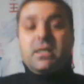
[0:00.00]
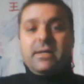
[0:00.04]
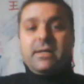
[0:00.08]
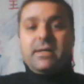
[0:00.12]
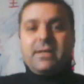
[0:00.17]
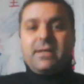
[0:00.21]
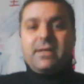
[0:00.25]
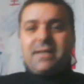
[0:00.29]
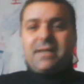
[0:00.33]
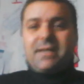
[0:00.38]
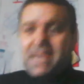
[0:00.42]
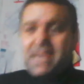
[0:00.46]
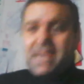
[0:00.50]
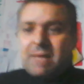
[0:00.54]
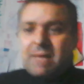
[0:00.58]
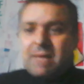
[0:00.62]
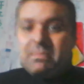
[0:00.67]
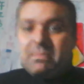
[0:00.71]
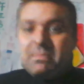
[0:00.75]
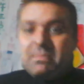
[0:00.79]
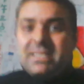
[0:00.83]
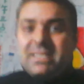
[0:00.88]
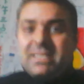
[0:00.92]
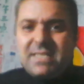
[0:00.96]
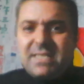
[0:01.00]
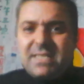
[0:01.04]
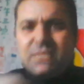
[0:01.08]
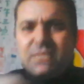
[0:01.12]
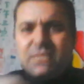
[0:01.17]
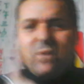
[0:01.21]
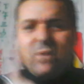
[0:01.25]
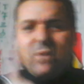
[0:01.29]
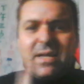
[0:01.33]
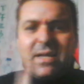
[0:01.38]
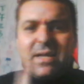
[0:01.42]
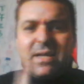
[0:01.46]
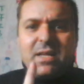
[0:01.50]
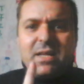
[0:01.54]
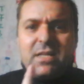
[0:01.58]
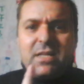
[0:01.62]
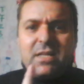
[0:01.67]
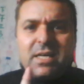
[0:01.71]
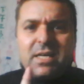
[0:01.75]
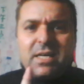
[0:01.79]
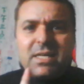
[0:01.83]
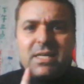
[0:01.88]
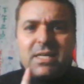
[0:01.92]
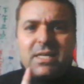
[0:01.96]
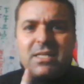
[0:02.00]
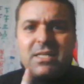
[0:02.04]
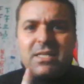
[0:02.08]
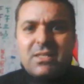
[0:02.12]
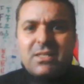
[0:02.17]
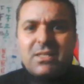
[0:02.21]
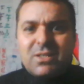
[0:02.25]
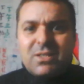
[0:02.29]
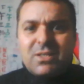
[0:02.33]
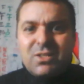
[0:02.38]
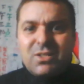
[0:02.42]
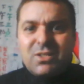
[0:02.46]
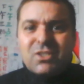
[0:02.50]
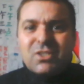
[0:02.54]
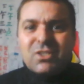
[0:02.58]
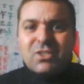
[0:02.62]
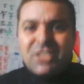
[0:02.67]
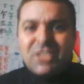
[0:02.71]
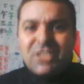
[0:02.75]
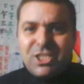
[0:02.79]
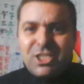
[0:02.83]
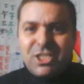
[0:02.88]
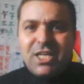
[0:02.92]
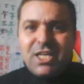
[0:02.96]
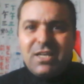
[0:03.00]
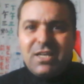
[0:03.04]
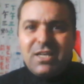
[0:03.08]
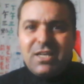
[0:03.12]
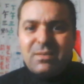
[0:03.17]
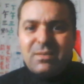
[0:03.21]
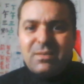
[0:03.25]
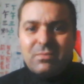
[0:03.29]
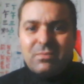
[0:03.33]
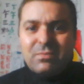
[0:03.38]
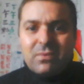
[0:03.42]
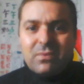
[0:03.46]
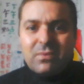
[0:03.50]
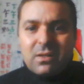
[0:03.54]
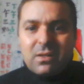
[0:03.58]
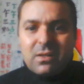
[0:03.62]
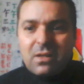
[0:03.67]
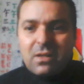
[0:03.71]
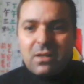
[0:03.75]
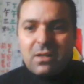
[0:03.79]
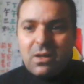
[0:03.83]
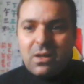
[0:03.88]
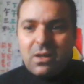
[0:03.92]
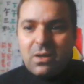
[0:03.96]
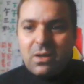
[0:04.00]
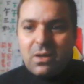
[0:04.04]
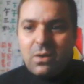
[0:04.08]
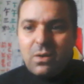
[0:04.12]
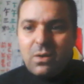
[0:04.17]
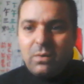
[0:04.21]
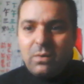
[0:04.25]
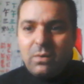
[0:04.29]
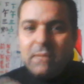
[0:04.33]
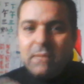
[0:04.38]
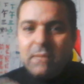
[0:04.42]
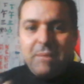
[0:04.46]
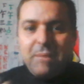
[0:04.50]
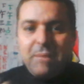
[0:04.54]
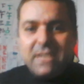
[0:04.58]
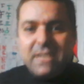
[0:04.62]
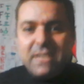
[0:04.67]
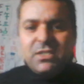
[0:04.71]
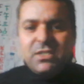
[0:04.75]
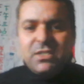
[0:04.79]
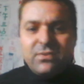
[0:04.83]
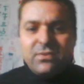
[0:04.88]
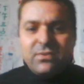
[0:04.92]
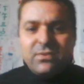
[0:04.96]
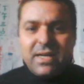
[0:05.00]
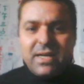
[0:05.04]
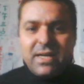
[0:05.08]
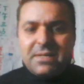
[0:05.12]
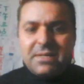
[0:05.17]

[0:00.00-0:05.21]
Yeah, but this is one, I think. Used chi when punch, right?